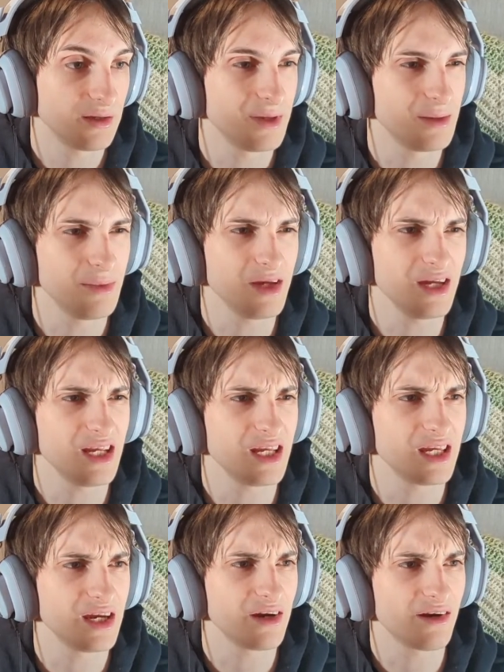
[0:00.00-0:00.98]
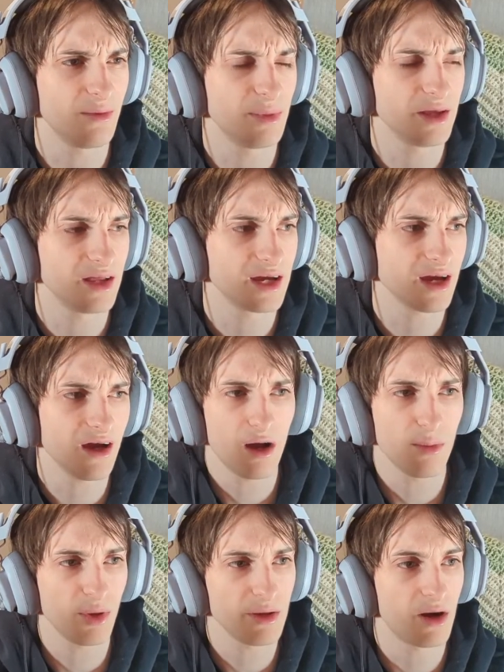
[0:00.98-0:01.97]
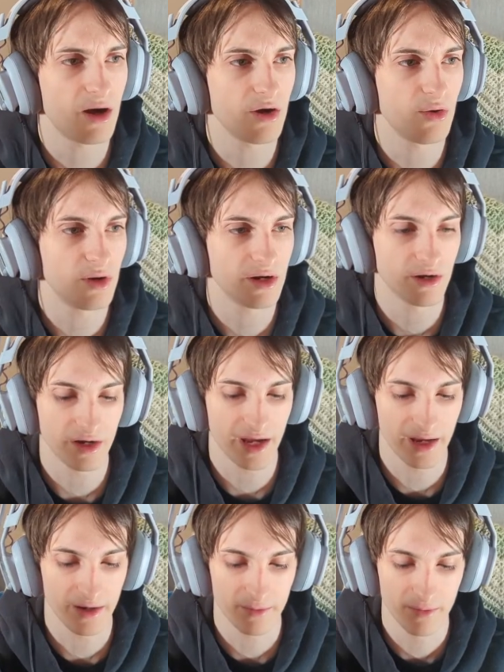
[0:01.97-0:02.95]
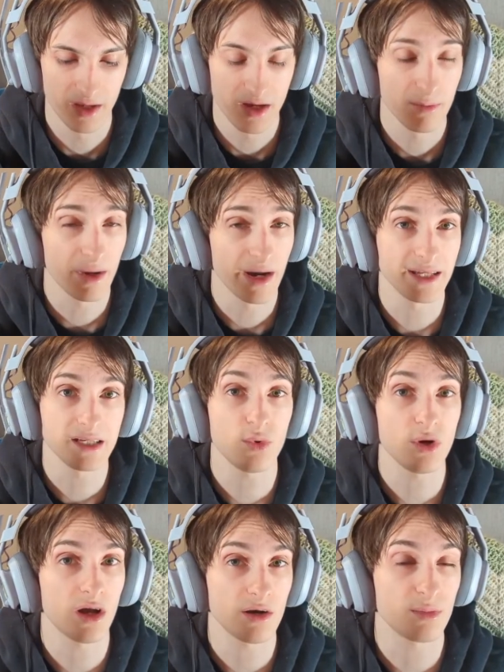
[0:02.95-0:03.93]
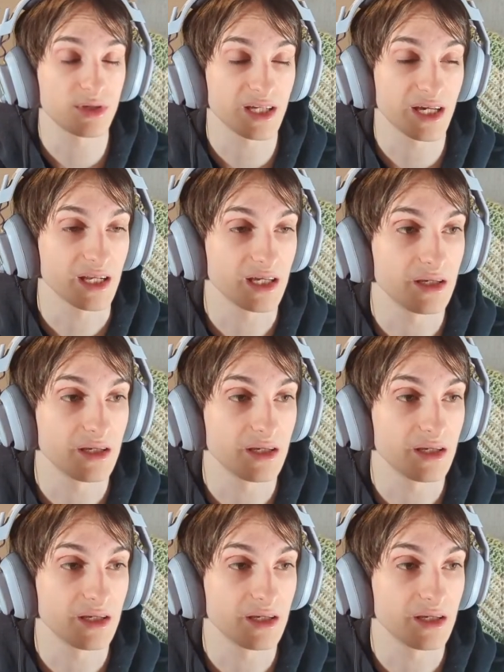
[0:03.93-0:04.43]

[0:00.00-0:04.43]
Maybe in a year I'll be like, oh, I'll play Mario Wonder again. But I did 100% it.